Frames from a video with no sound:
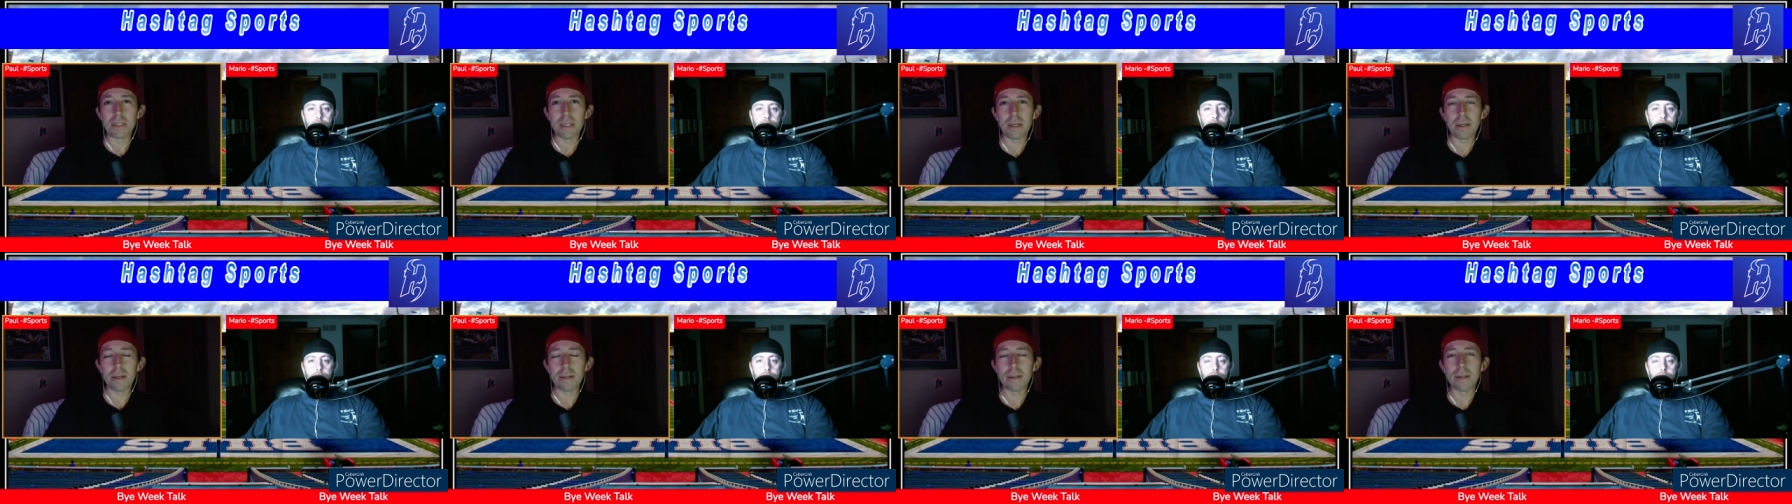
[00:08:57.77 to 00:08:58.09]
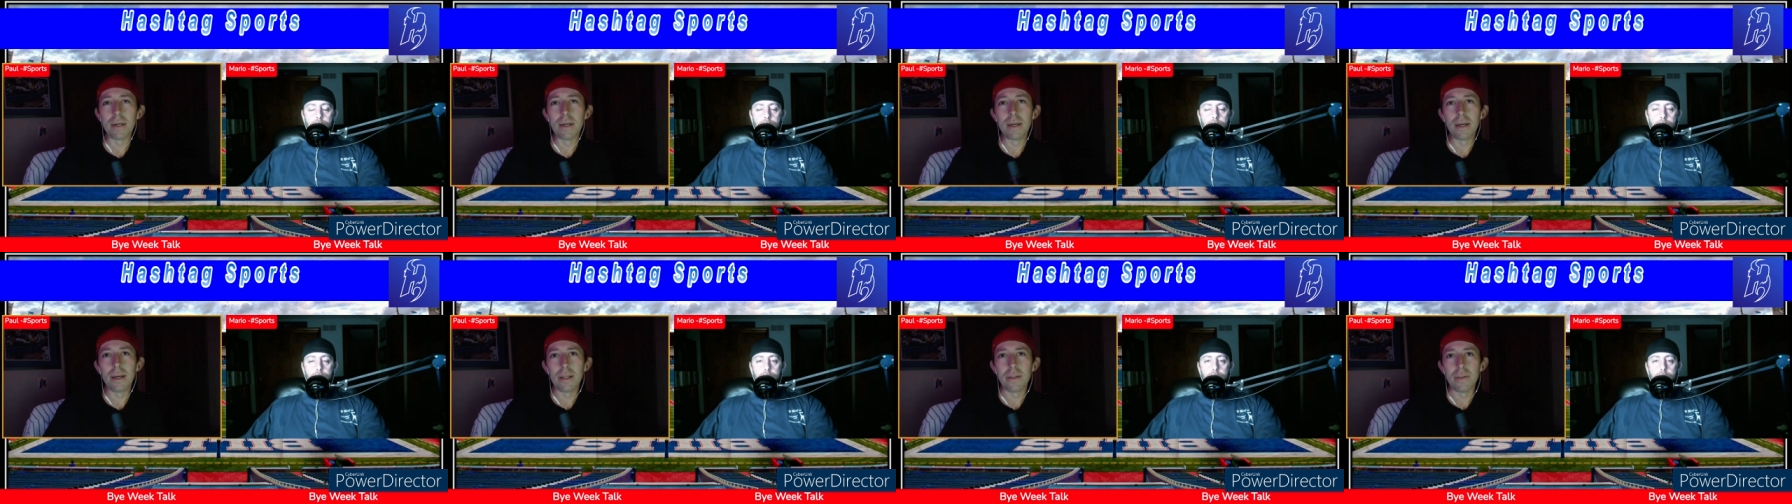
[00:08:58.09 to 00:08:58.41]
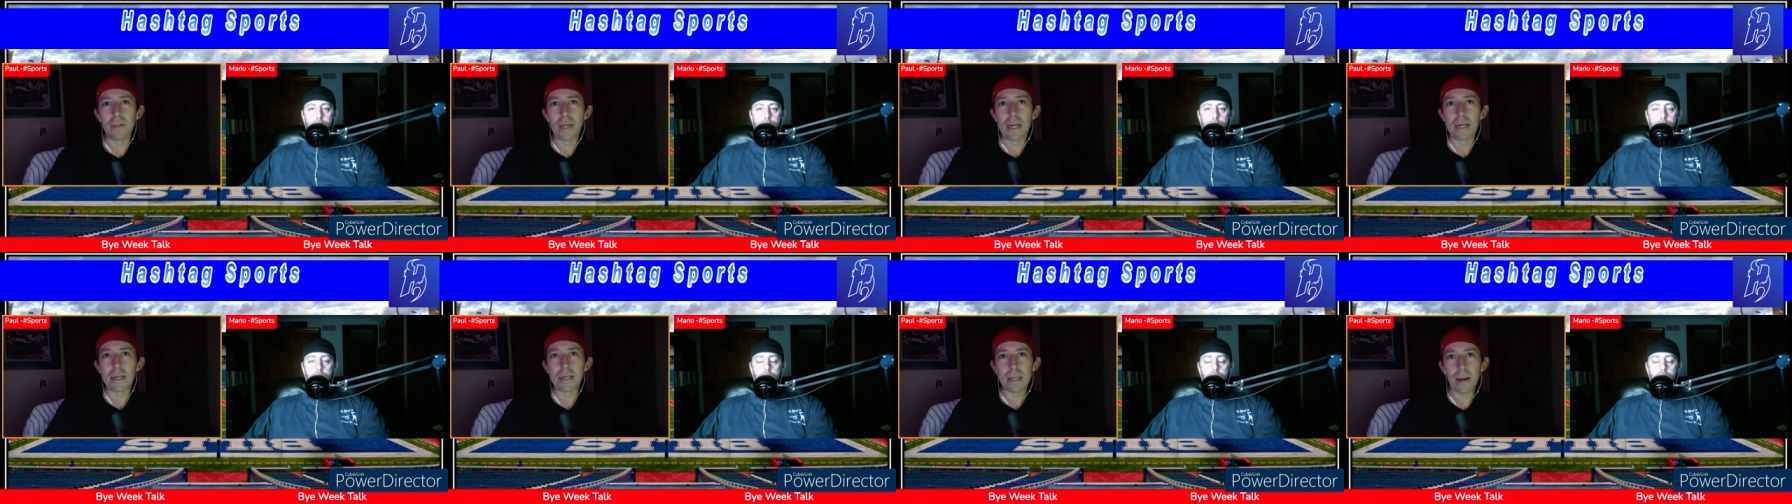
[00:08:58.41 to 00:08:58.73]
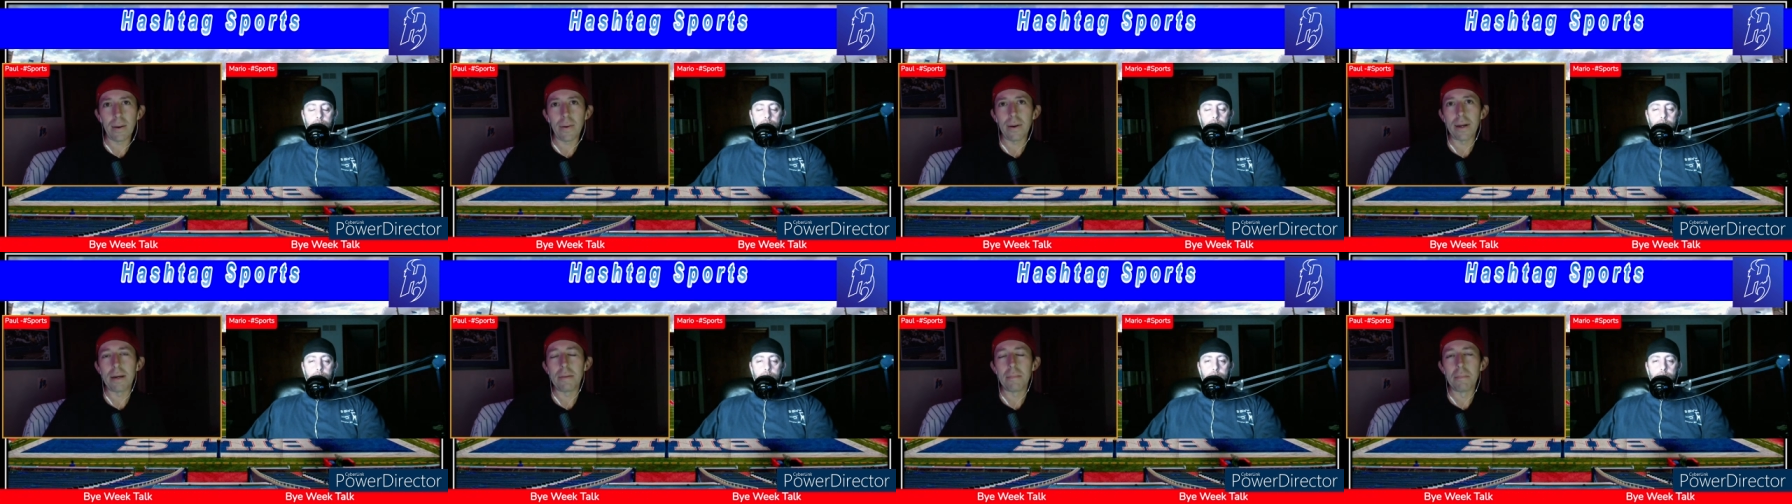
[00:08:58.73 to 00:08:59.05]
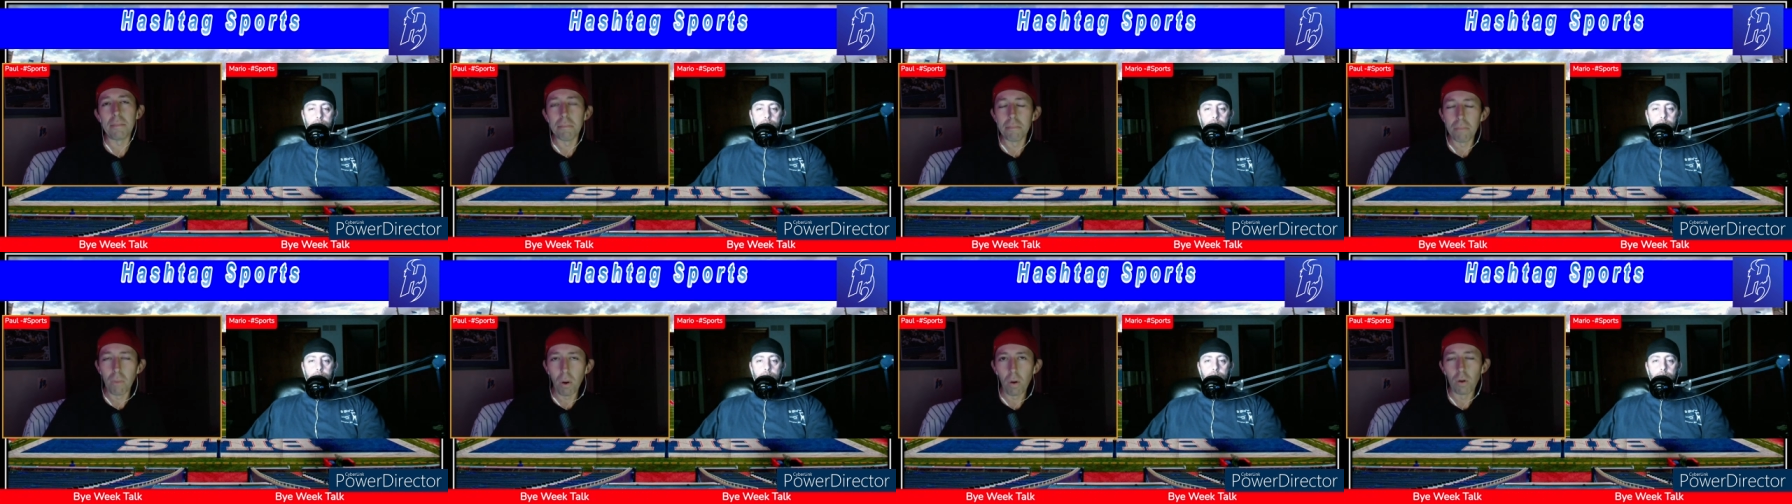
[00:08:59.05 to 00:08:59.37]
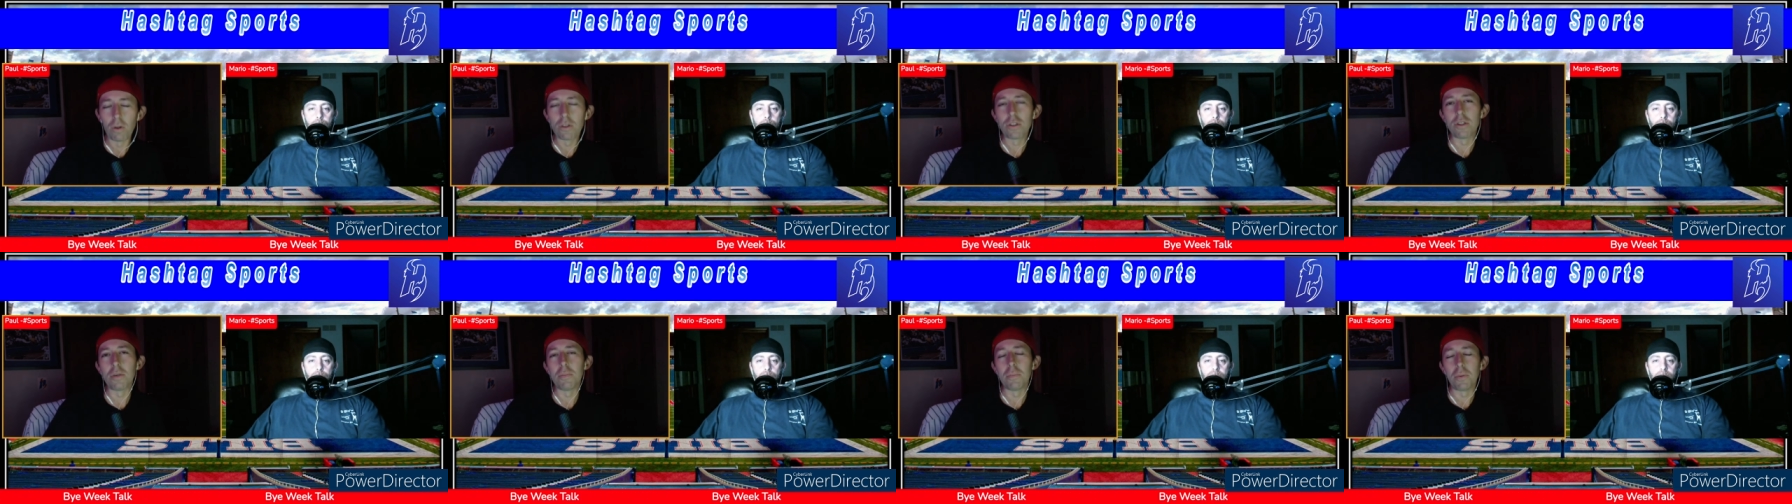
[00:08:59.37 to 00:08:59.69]
here than carrying
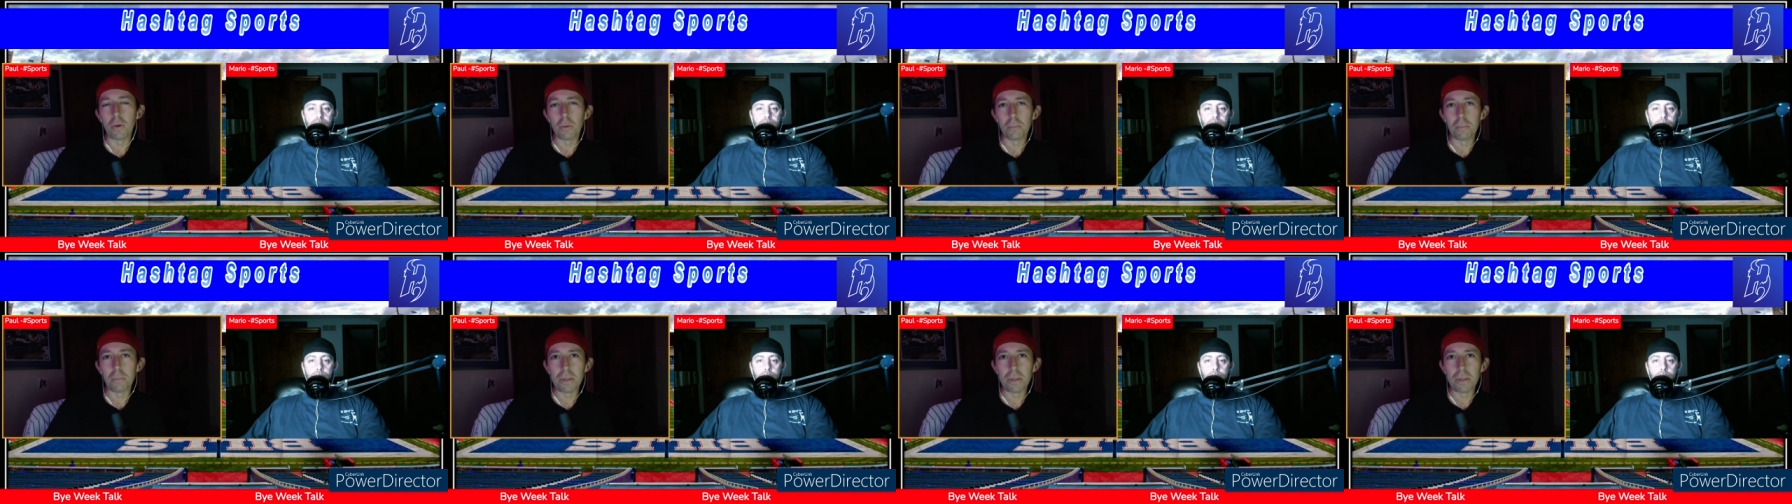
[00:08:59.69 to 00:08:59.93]
multiple